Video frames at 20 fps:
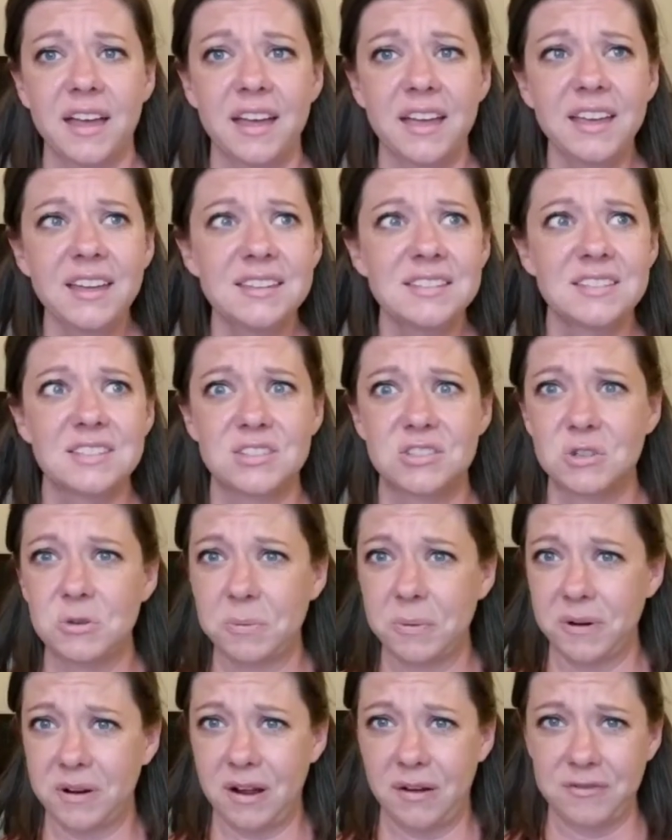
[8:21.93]
It's
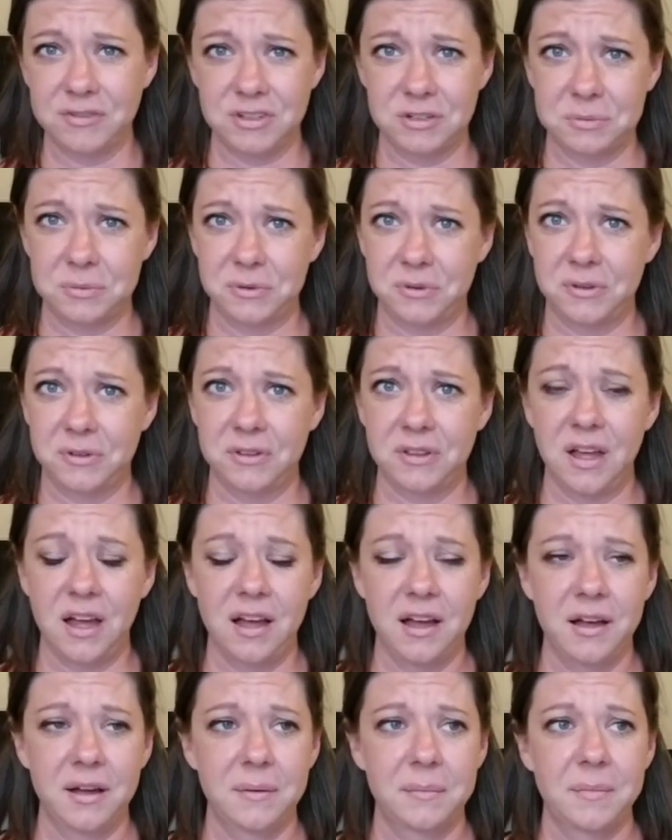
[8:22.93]
super comfortable.
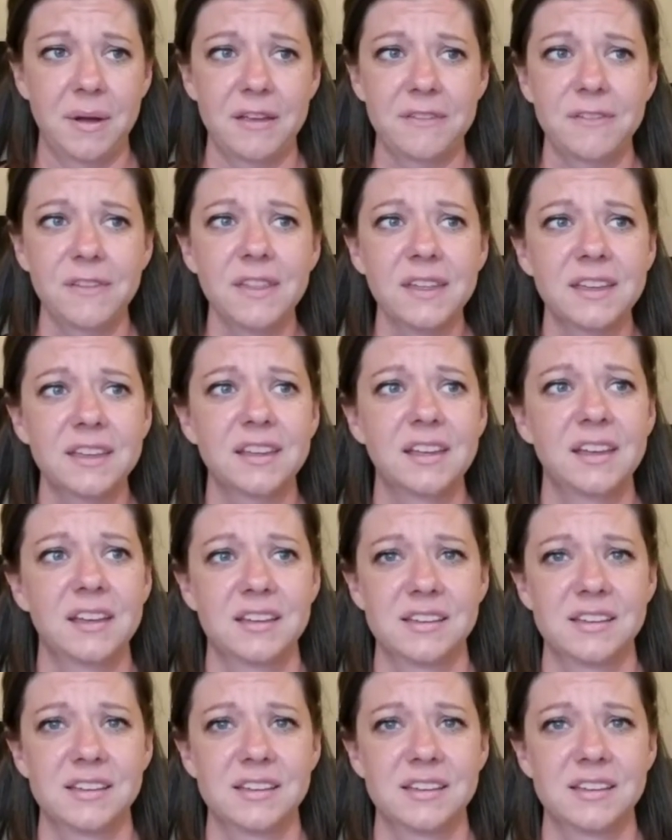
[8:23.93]
I feel like